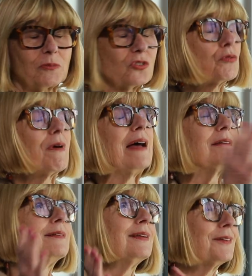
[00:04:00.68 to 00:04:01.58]
I'm
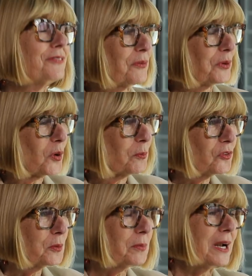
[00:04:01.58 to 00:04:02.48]
surrounded in the Fair Work
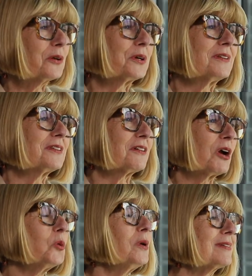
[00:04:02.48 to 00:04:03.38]
Ombudsman by lawyers, so
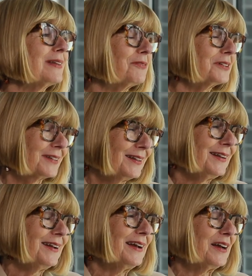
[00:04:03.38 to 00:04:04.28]
I always love it
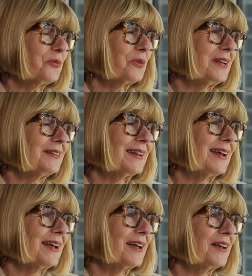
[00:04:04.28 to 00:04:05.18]
when
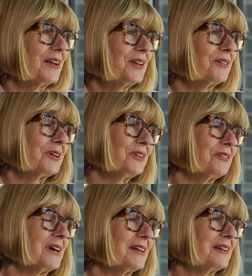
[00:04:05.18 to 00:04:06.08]

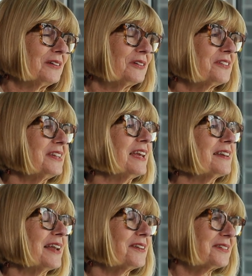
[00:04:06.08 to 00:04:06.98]
you are seeking
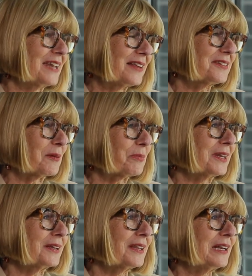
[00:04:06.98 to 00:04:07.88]
to understand
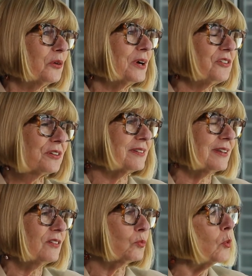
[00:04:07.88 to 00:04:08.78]
something and the lawyer just
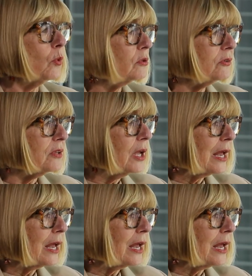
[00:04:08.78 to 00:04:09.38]
says, well, what does the